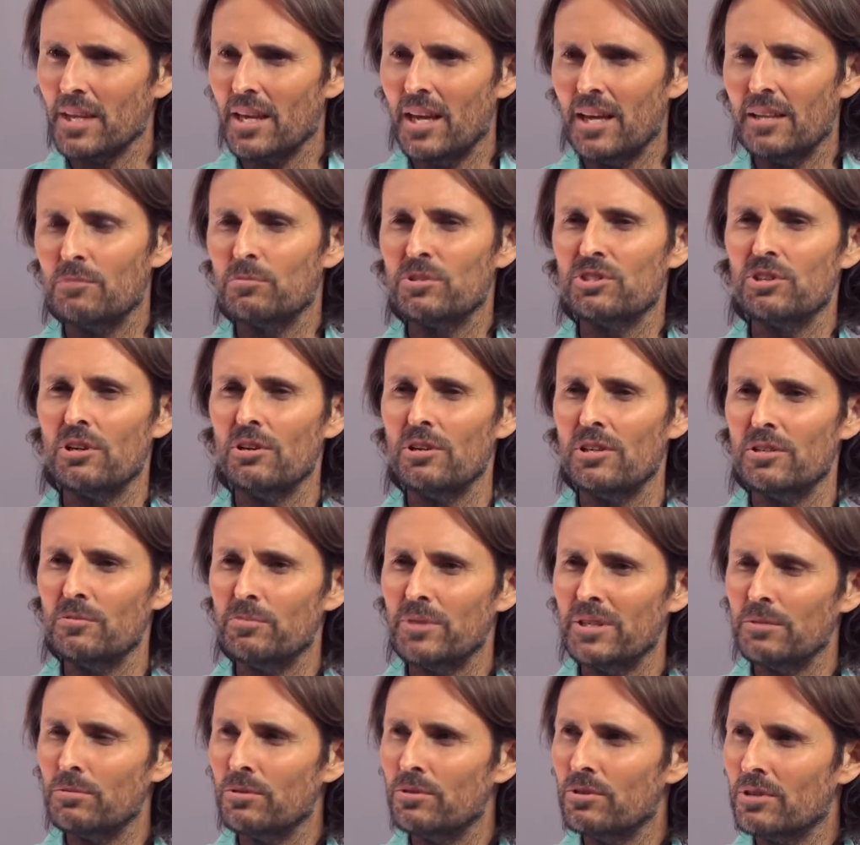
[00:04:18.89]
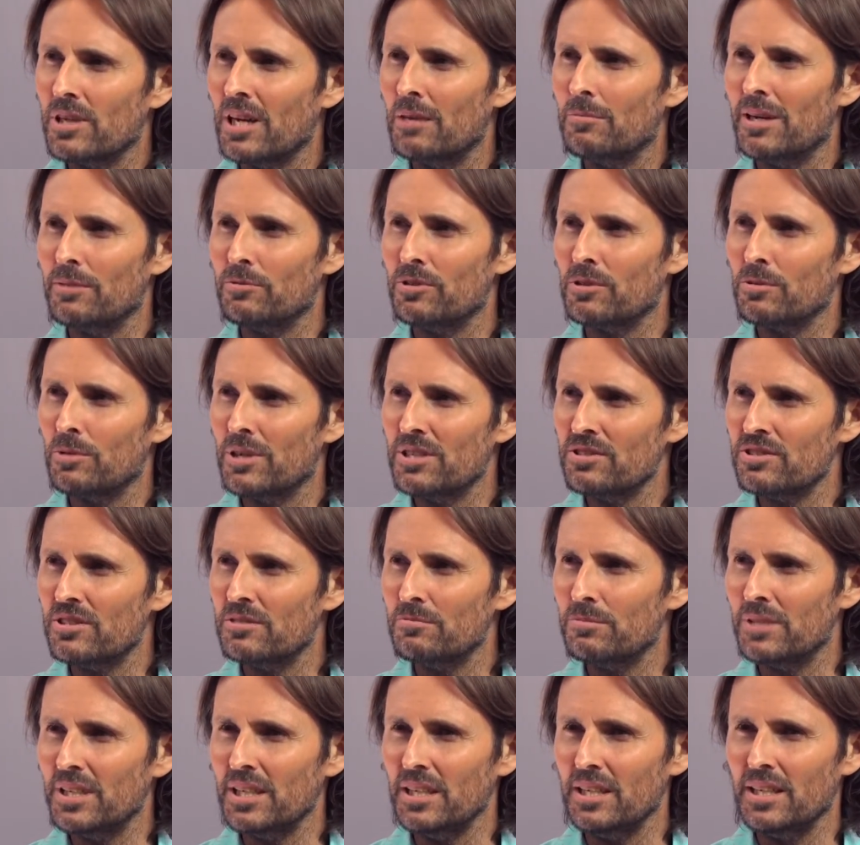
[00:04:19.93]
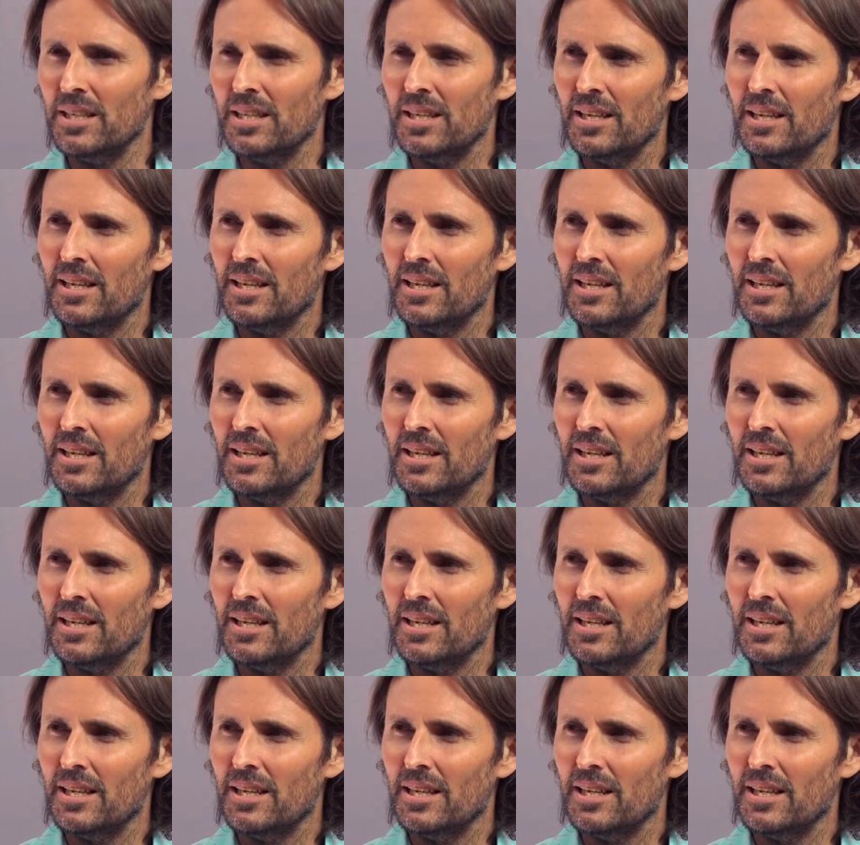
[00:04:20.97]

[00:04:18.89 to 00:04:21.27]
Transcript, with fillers: And the majority of people who come up to question me